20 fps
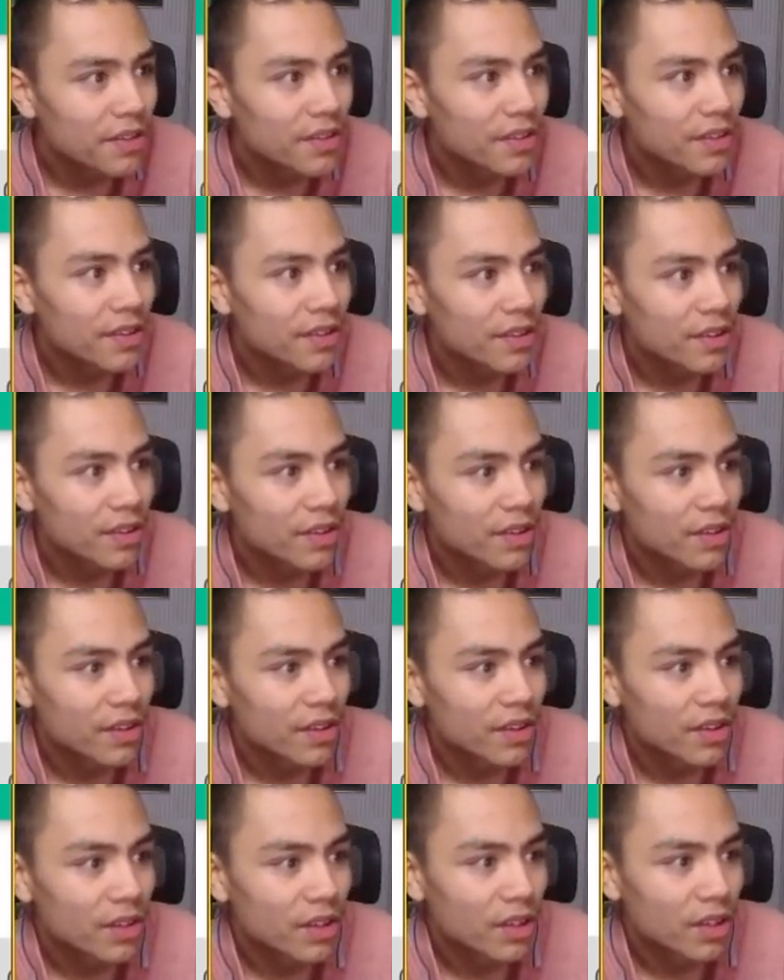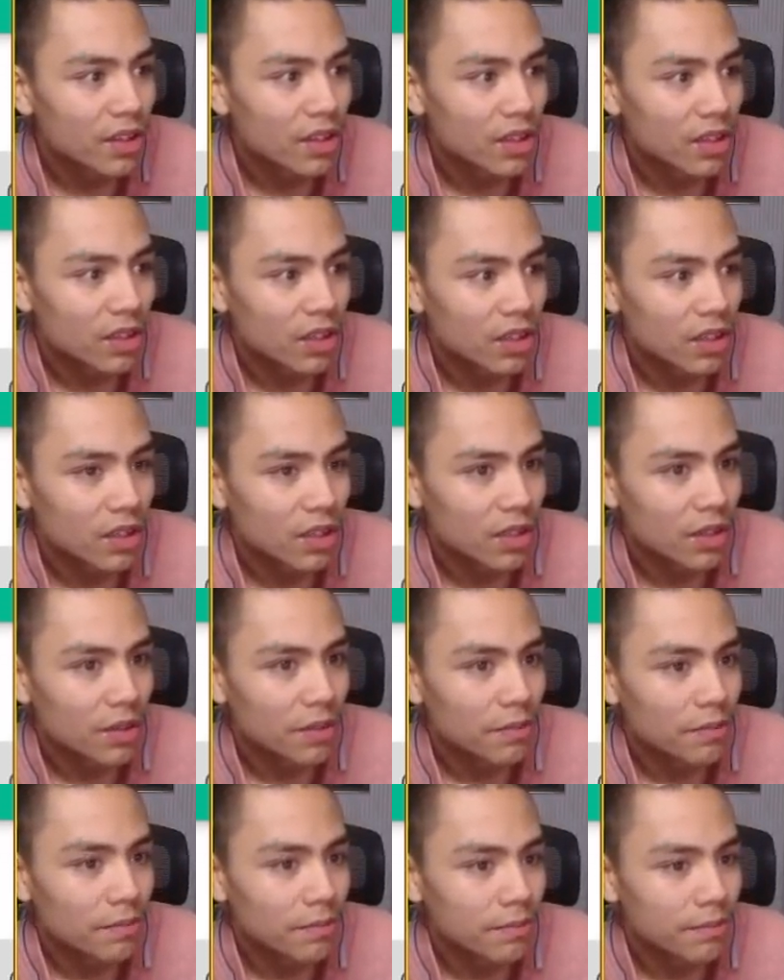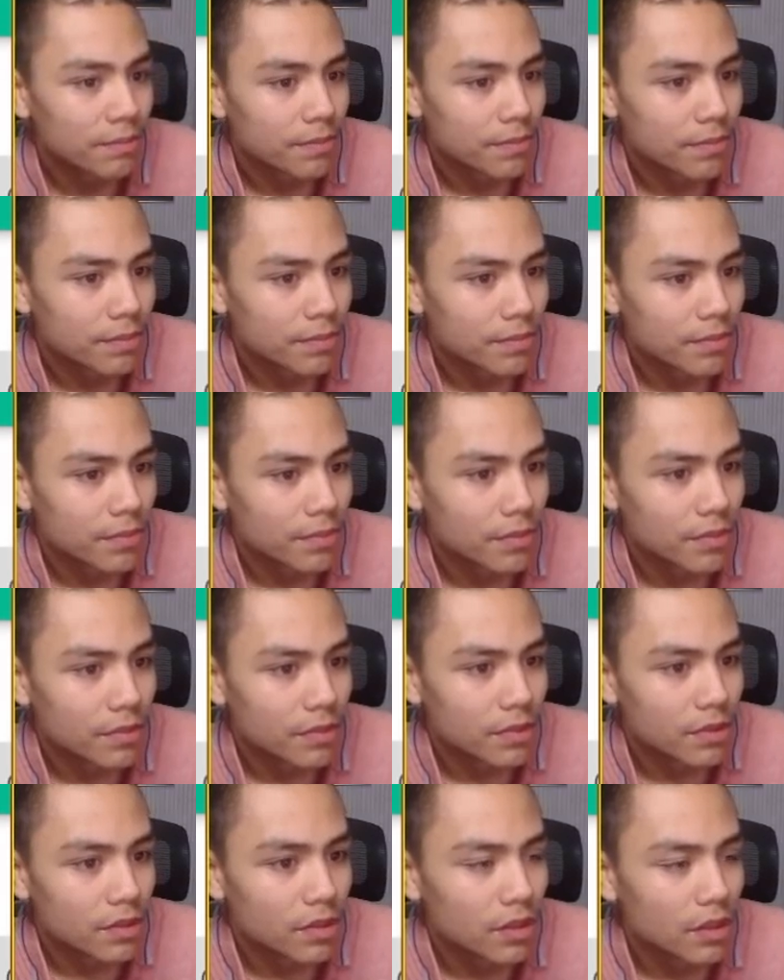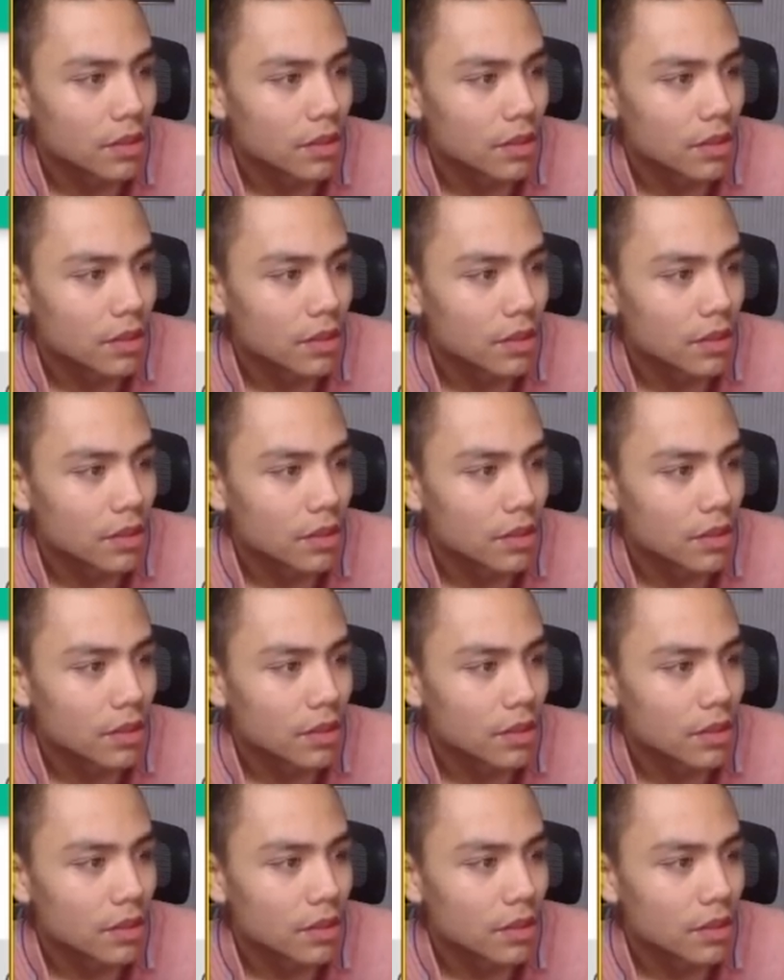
No one is speaking in this clip.